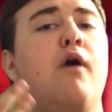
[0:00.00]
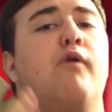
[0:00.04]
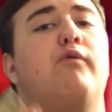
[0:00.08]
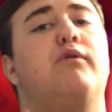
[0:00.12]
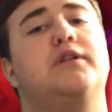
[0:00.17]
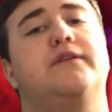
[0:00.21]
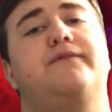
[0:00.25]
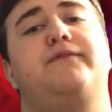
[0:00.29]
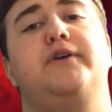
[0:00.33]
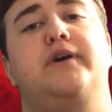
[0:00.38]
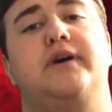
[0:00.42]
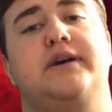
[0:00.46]

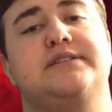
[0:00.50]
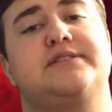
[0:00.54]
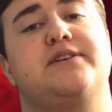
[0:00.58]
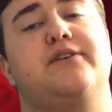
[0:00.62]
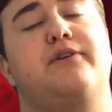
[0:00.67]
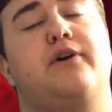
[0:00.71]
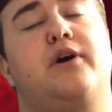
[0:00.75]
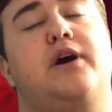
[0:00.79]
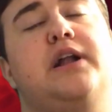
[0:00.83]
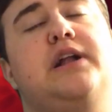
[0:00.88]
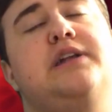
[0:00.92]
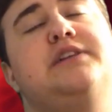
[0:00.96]
Well, if you guys go
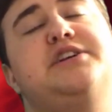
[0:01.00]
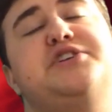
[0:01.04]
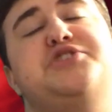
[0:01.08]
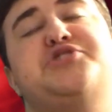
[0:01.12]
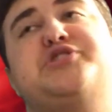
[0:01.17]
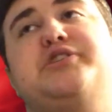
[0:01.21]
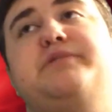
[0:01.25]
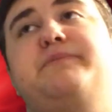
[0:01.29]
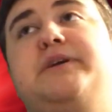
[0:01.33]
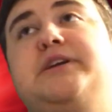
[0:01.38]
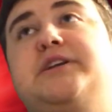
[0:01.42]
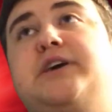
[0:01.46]
to
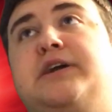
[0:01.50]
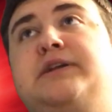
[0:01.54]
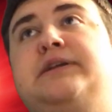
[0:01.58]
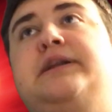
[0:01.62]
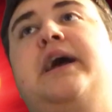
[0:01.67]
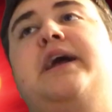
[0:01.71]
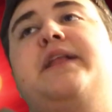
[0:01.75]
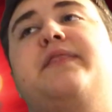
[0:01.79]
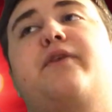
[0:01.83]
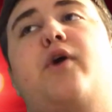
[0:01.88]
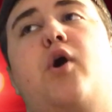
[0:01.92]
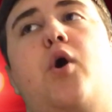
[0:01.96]

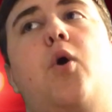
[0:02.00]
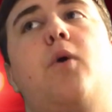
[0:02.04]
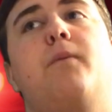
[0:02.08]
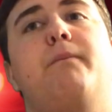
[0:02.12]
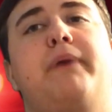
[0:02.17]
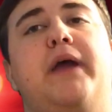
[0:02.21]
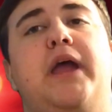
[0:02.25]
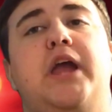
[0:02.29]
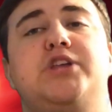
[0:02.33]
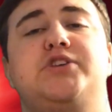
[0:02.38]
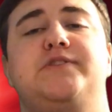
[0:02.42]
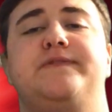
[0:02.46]
unintentionally.net, the
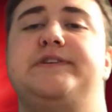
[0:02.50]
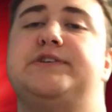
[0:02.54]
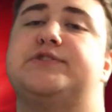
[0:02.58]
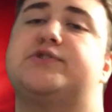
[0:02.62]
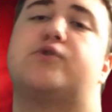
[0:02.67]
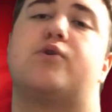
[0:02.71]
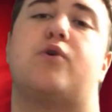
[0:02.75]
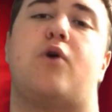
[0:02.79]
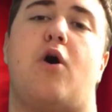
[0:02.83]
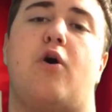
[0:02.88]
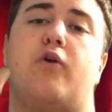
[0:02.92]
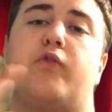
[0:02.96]
homepage, if you
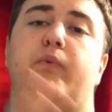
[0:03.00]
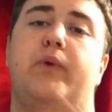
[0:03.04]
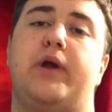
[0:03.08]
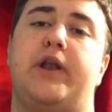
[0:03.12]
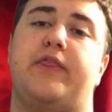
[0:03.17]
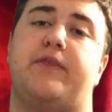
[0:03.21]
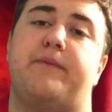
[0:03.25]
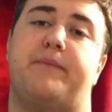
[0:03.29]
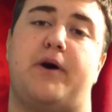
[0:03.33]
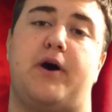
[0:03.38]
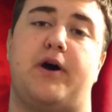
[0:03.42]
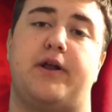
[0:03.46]
scroll all the way
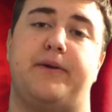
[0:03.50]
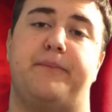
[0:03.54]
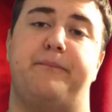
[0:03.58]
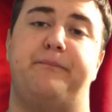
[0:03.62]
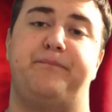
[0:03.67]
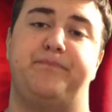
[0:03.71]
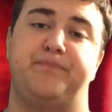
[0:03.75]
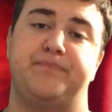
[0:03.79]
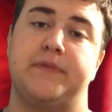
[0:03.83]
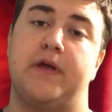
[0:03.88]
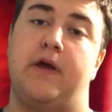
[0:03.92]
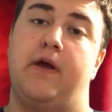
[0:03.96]
to the
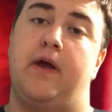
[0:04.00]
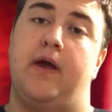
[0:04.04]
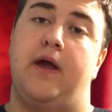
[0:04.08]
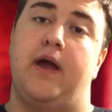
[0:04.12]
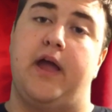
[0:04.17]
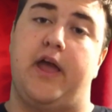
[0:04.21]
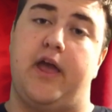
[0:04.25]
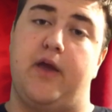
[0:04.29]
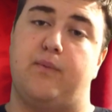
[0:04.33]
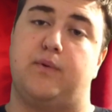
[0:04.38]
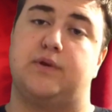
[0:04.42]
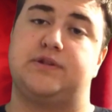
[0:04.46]
bottom,
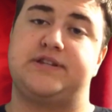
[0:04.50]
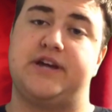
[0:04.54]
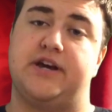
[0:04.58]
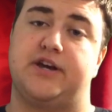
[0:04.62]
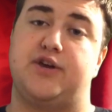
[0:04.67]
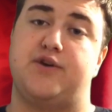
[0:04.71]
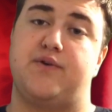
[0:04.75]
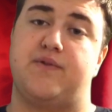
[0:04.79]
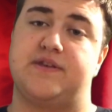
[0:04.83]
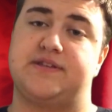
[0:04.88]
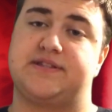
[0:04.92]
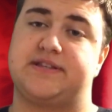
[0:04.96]
it will tell
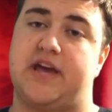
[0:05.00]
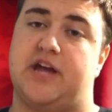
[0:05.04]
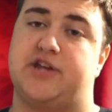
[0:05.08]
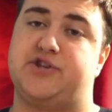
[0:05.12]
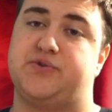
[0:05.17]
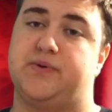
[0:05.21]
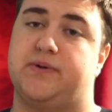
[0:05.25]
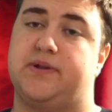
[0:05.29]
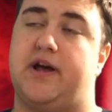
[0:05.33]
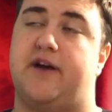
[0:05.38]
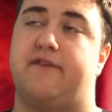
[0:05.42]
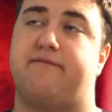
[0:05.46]
you the
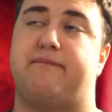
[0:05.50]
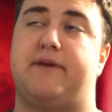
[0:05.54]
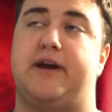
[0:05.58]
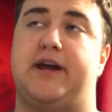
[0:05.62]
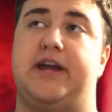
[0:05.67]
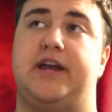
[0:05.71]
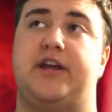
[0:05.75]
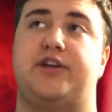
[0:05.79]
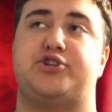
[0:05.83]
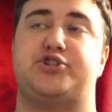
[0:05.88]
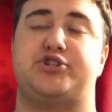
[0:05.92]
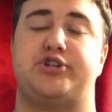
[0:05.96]
schedule of
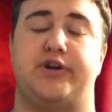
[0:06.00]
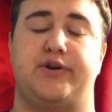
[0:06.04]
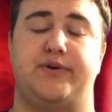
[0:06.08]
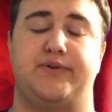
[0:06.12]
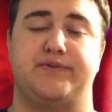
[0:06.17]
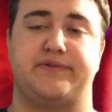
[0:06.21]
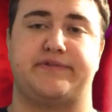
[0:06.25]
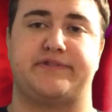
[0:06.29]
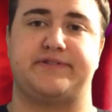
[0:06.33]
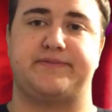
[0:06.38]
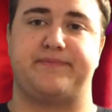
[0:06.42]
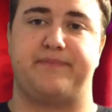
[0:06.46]
my
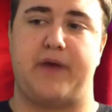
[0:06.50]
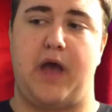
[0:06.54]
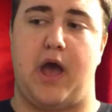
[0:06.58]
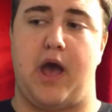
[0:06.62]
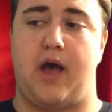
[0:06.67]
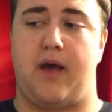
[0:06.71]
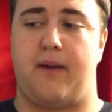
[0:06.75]
shows,